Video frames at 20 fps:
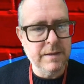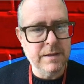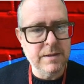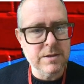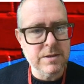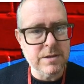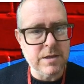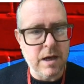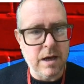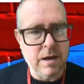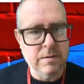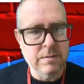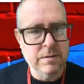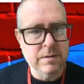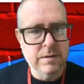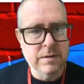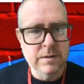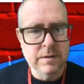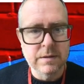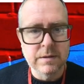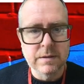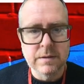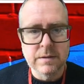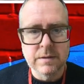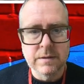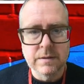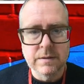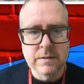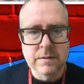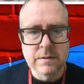in the snow,
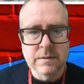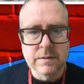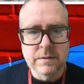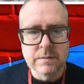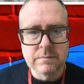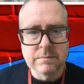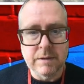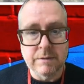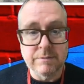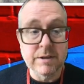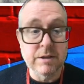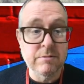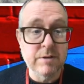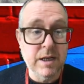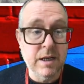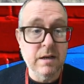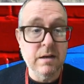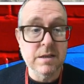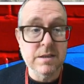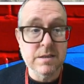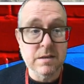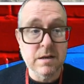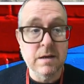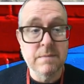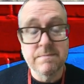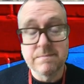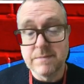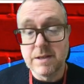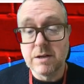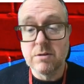having a really nice
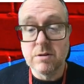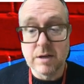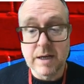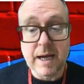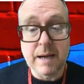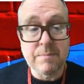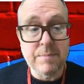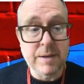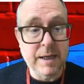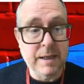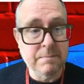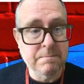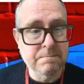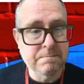time. They'll look happy.